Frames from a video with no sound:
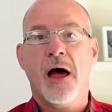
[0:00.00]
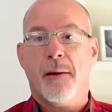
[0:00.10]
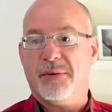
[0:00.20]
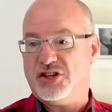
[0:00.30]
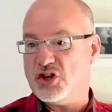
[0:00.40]

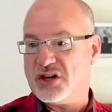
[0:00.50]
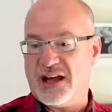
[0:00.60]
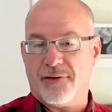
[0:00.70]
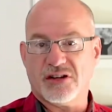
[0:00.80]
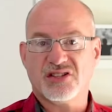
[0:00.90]
But you can
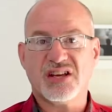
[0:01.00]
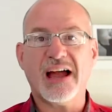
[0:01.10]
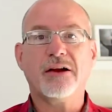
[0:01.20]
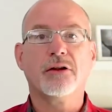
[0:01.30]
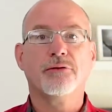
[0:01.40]
have a
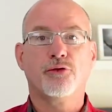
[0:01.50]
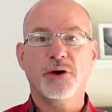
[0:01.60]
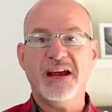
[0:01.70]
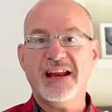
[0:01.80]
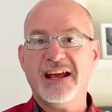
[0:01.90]
cycle of
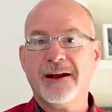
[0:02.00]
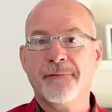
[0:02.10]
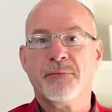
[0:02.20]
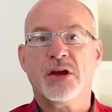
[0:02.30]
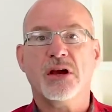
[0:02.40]

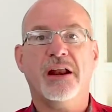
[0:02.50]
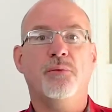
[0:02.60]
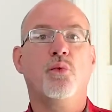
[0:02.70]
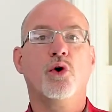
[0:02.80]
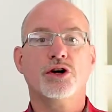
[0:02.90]
reading
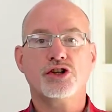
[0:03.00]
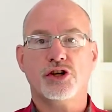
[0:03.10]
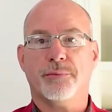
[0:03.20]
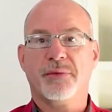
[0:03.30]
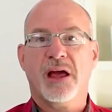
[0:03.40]
and
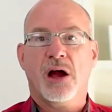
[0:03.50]
worship